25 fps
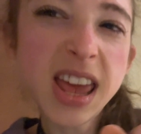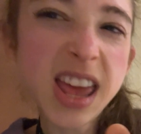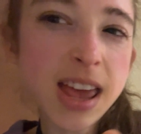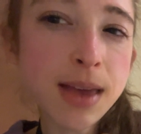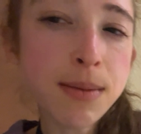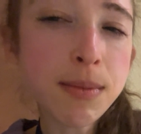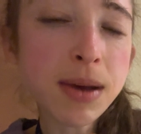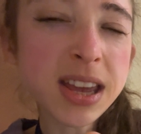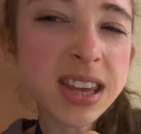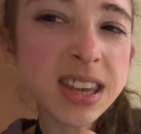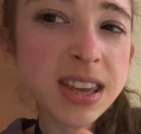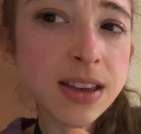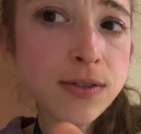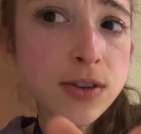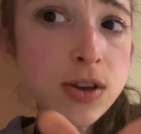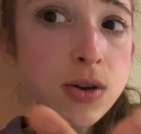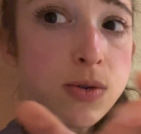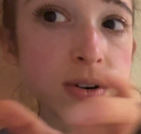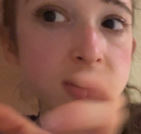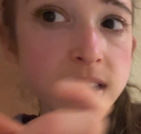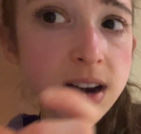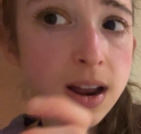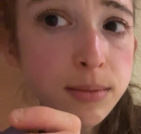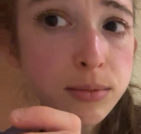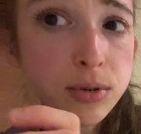it might give you
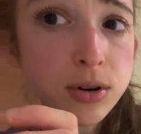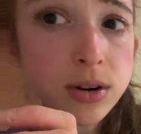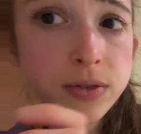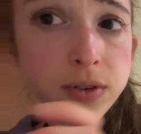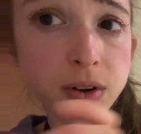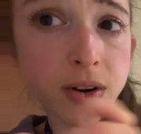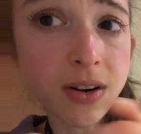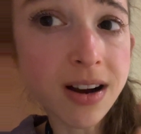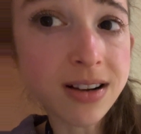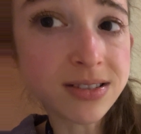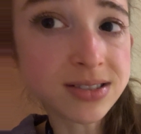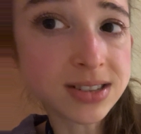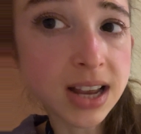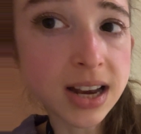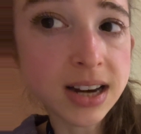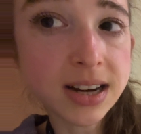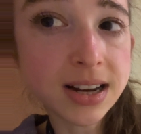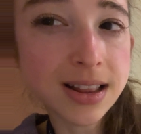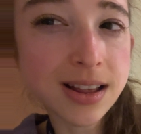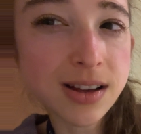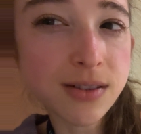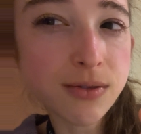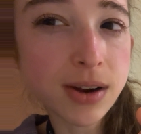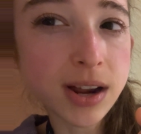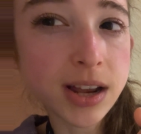a number if you're outside of
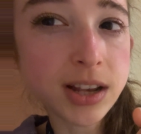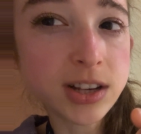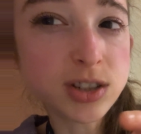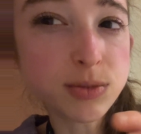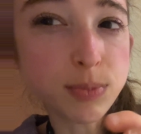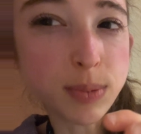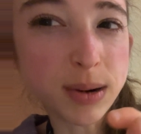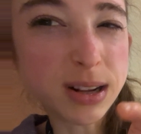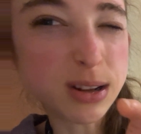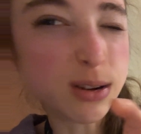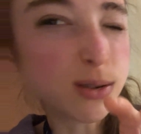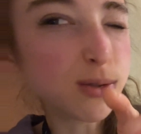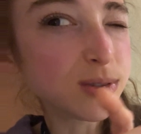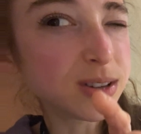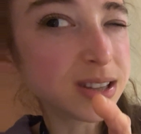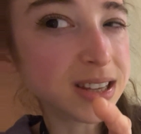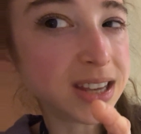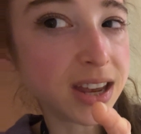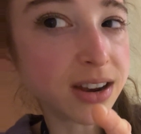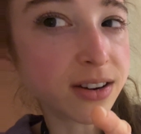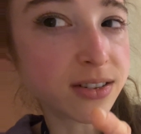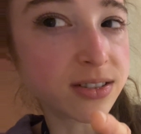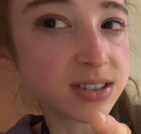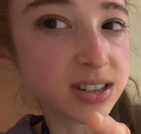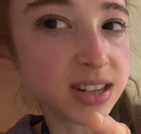that range, but it'll only
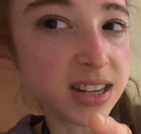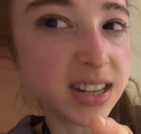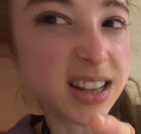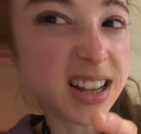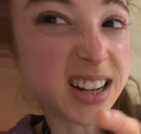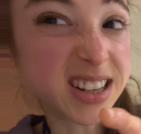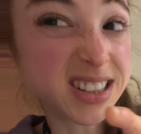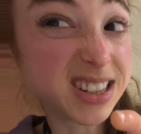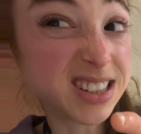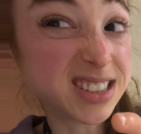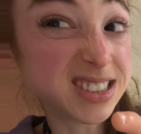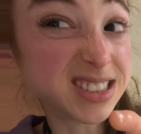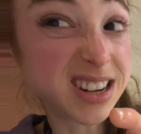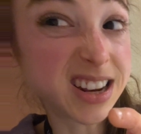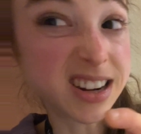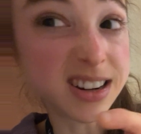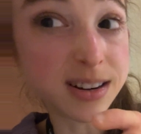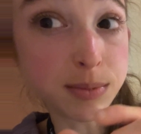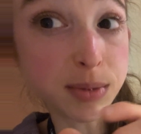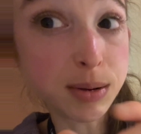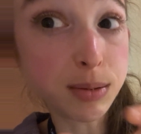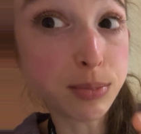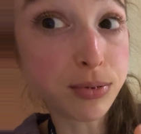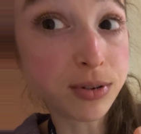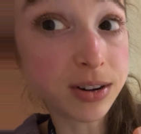guarantee that it's gonna
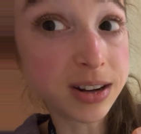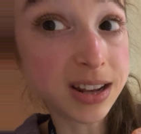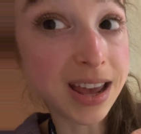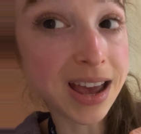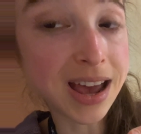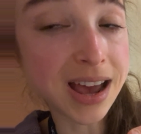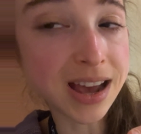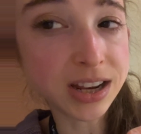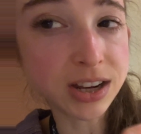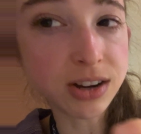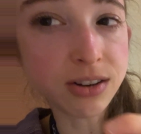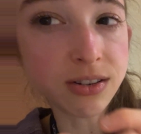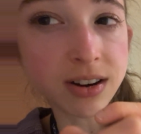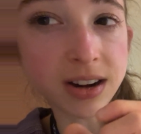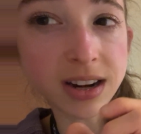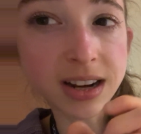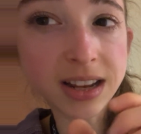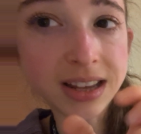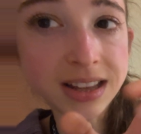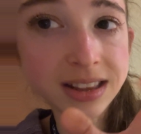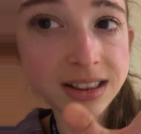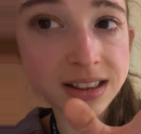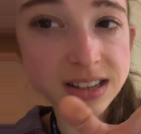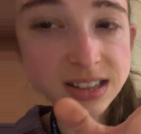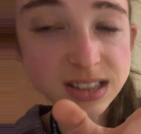be pretty accurate
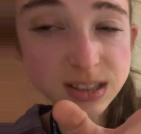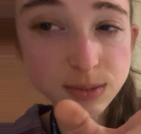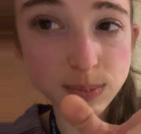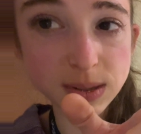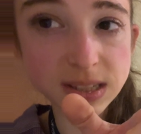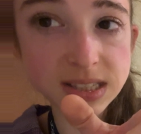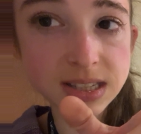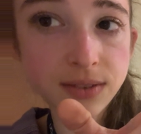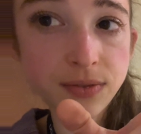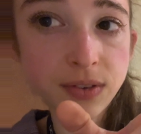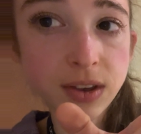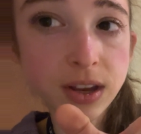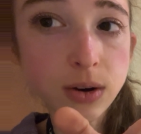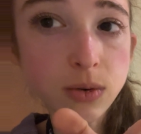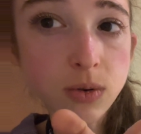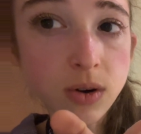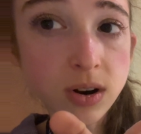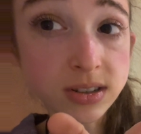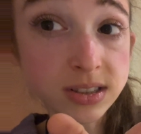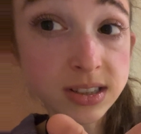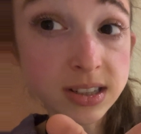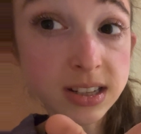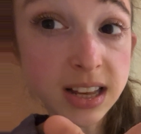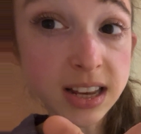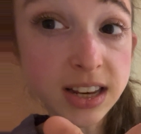in the specific
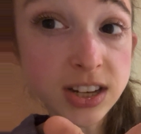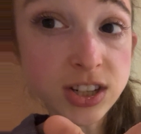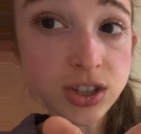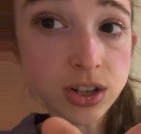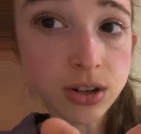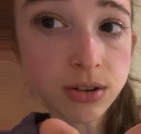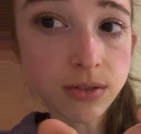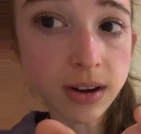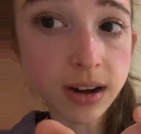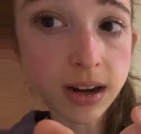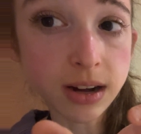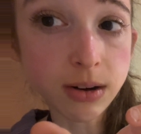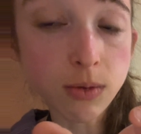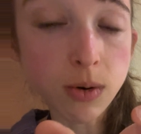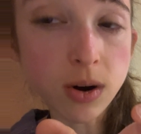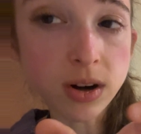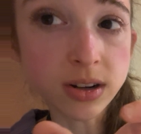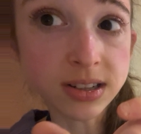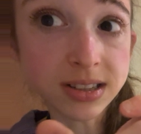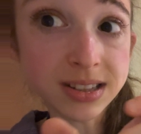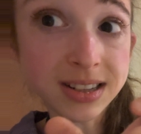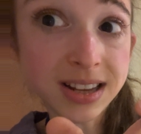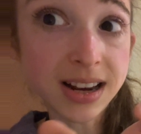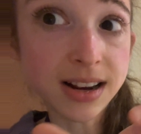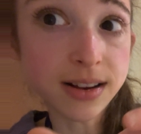quantitation,
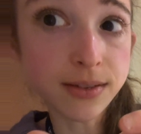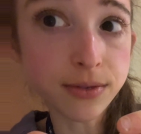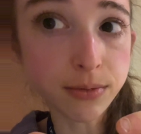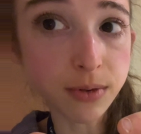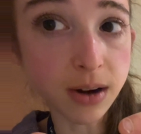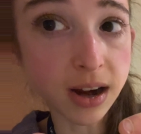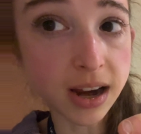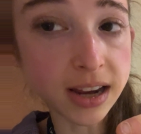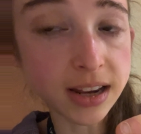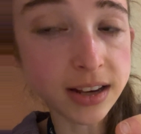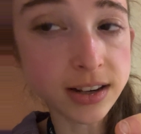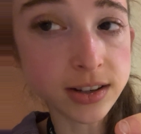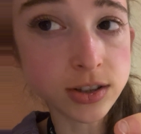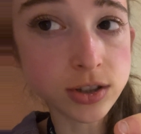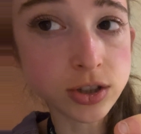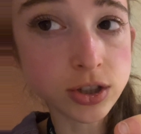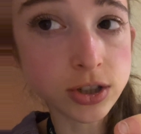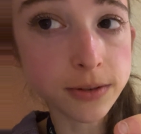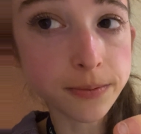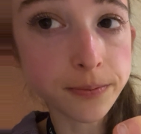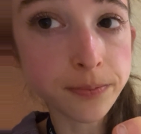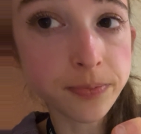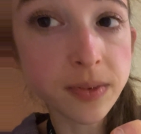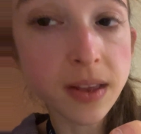quantitative range.